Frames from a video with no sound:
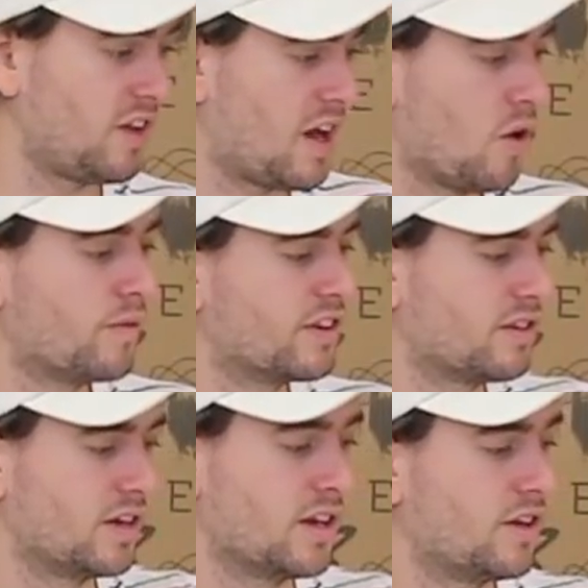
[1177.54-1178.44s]
and
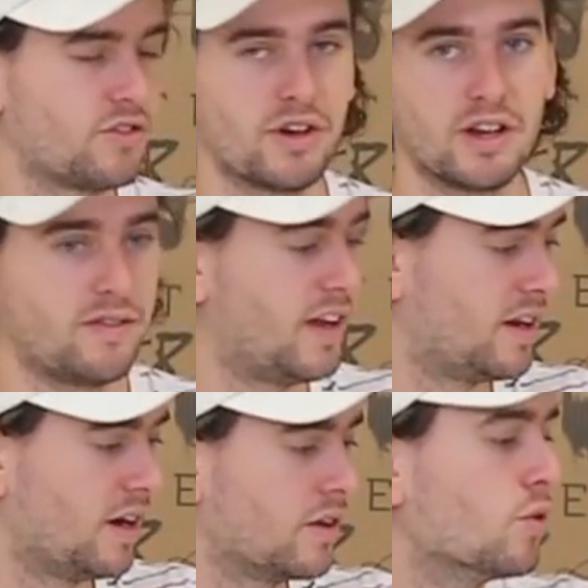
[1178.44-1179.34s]
obviously Trinity
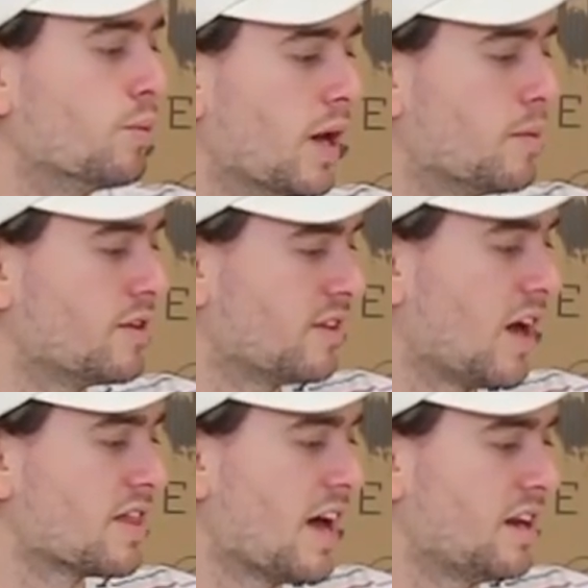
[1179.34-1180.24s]
fender, you'll be able to
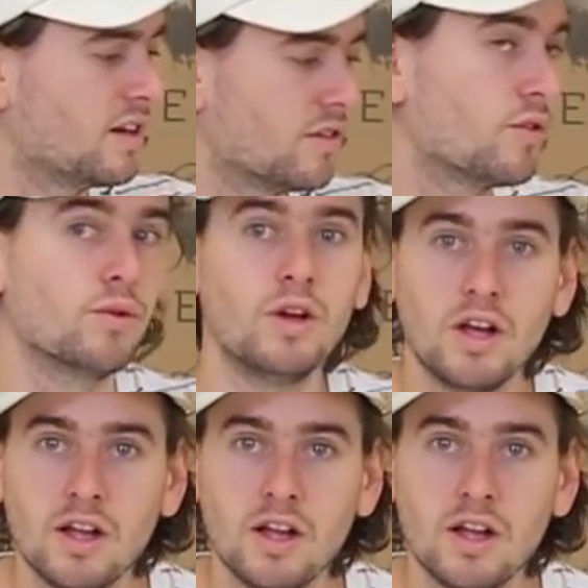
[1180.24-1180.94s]
slide that into